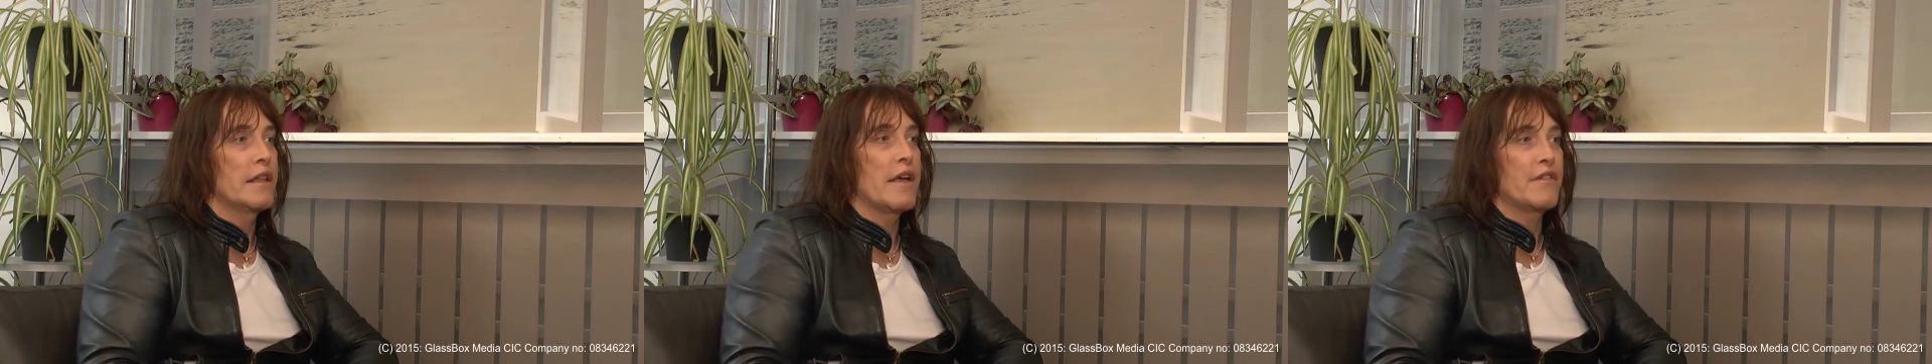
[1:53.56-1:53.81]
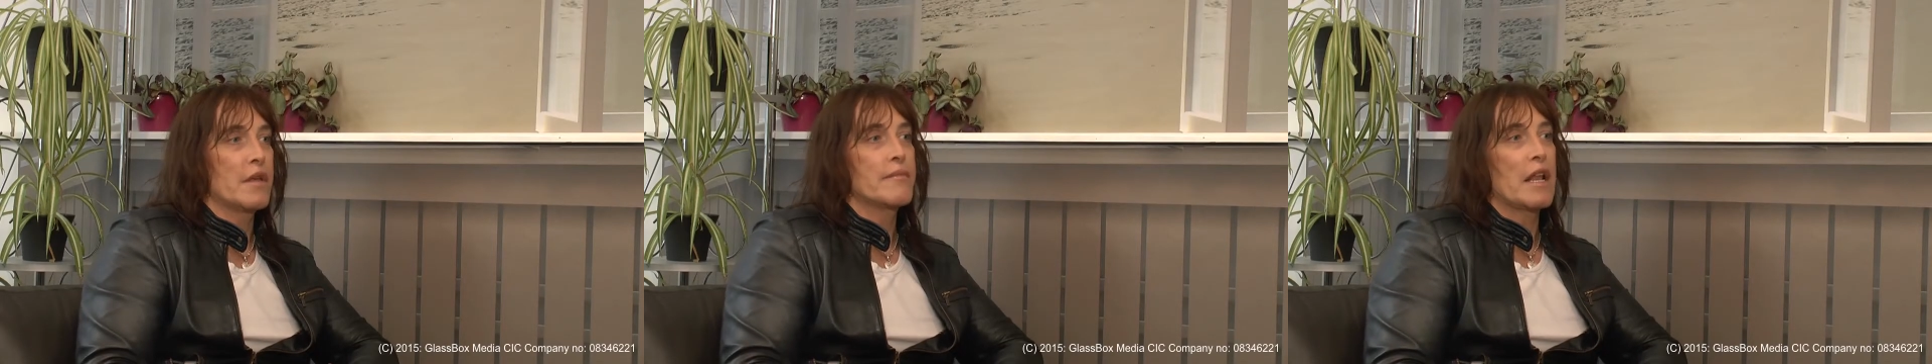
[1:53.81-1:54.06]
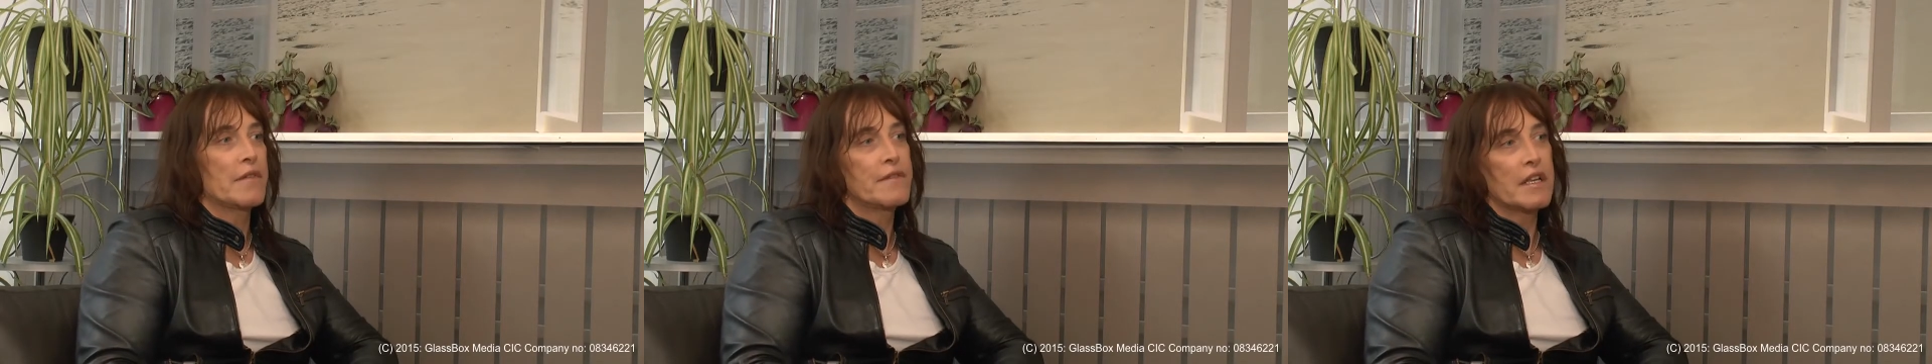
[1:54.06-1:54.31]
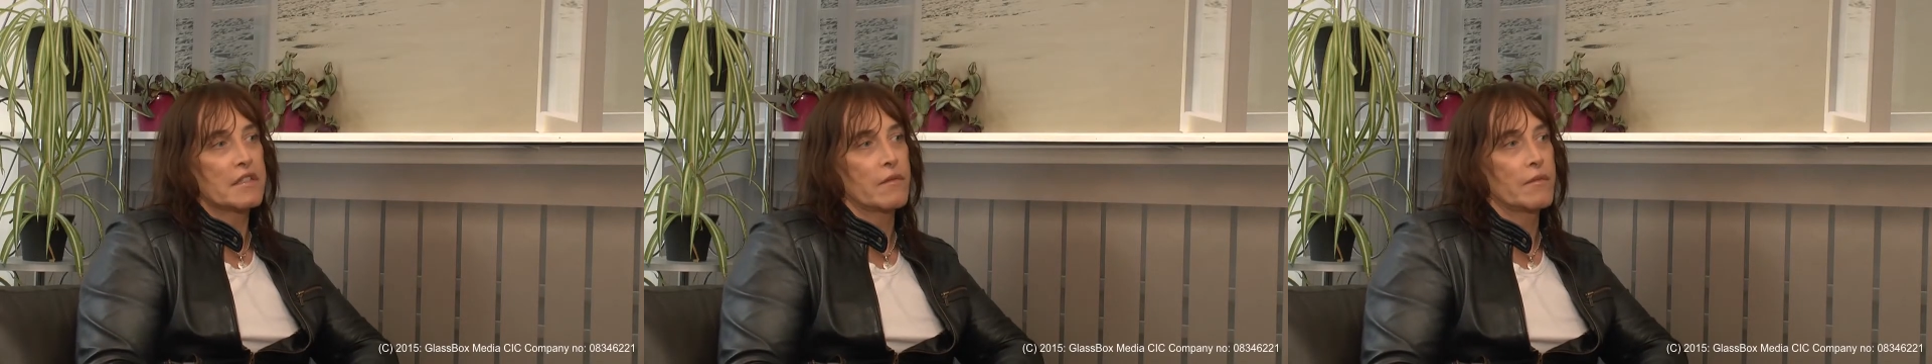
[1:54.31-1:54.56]
everything
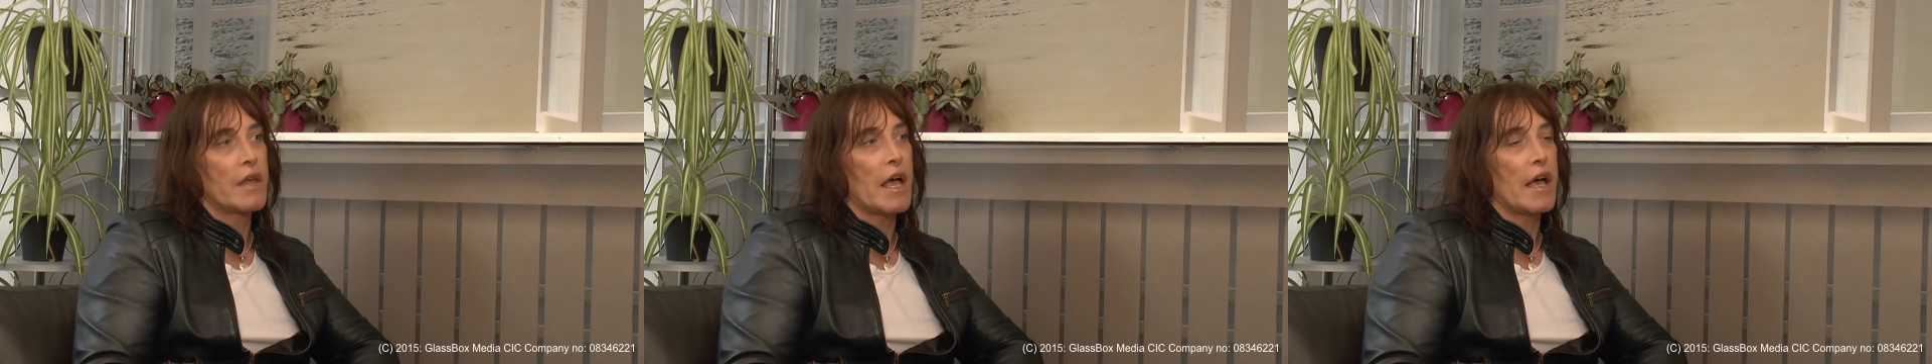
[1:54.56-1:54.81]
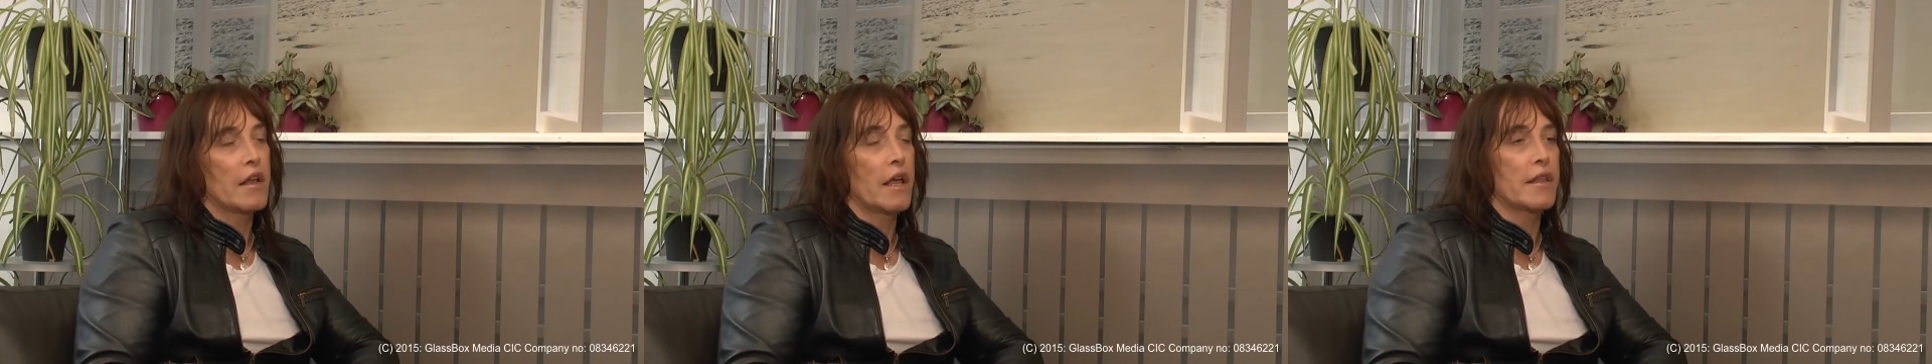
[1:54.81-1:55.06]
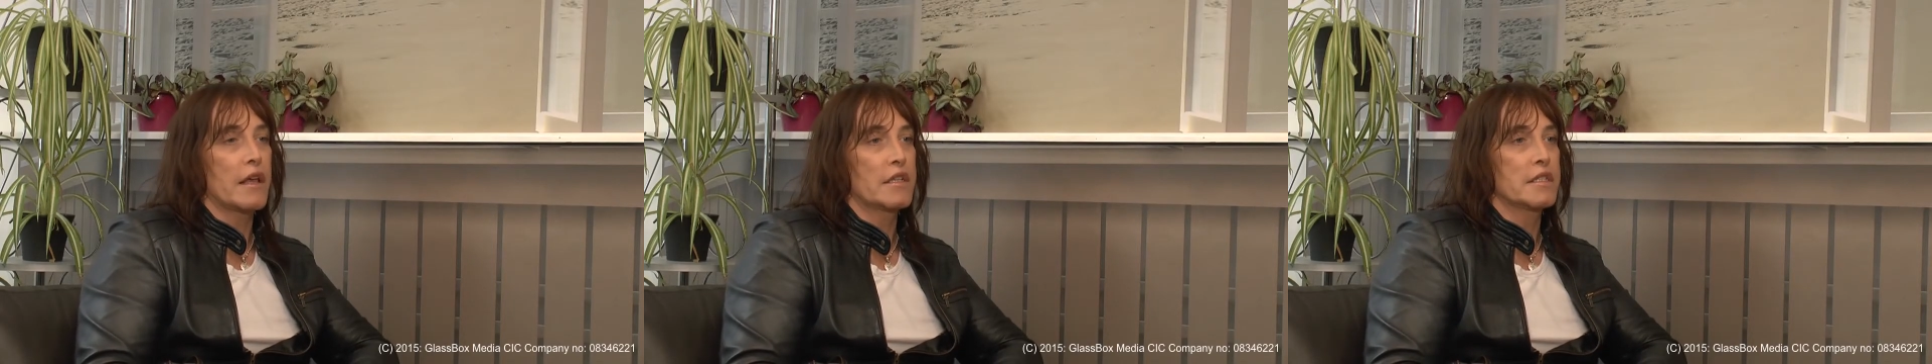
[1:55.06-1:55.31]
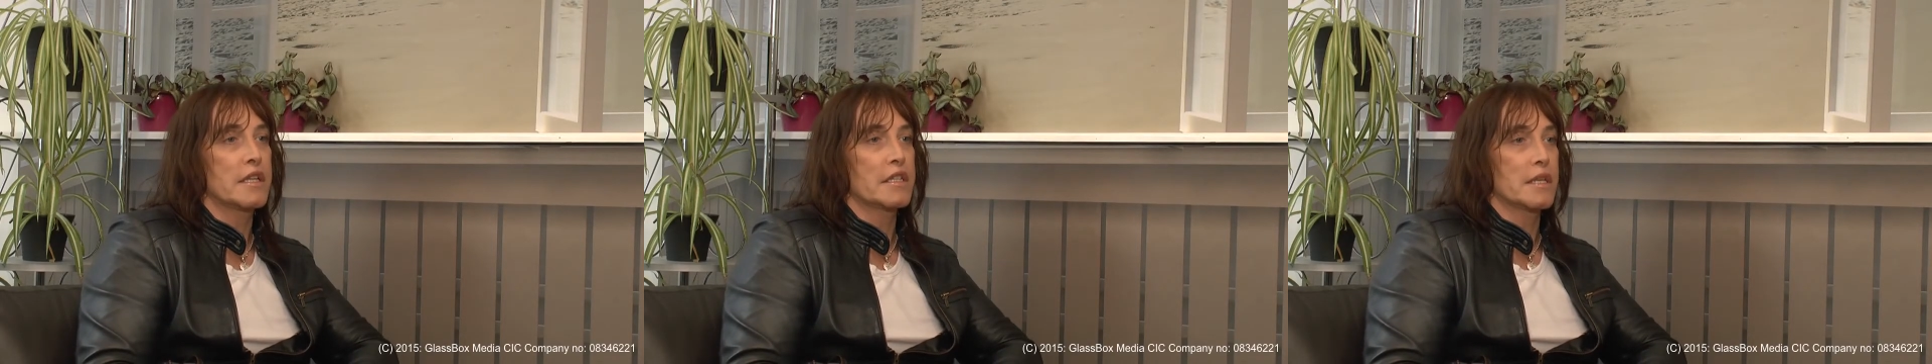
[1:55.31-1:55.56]
manifests from that. And I
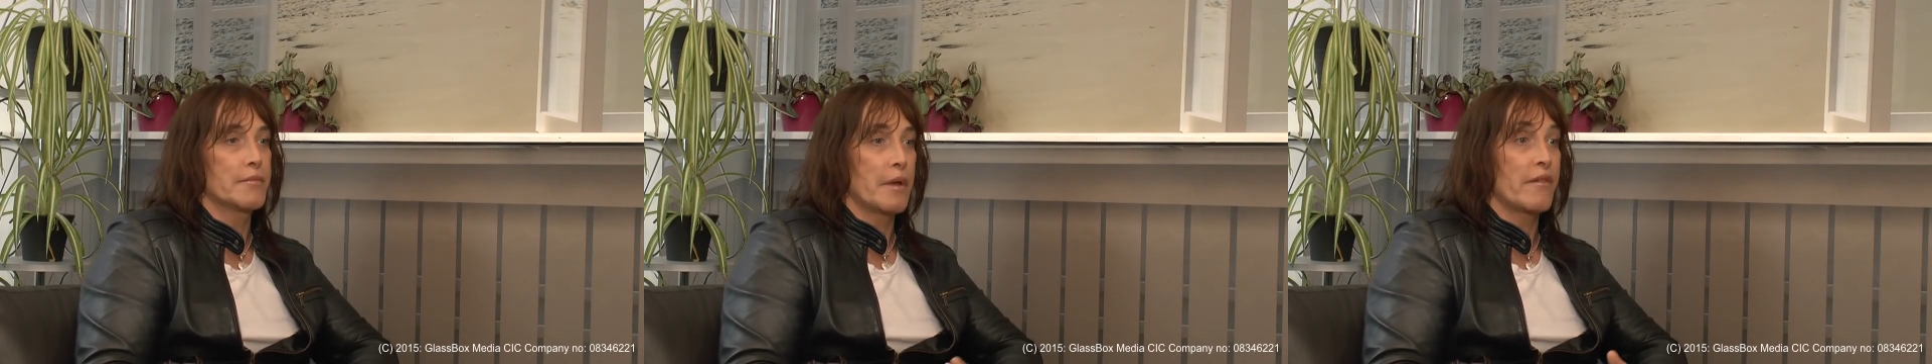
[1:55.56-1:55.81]
just think some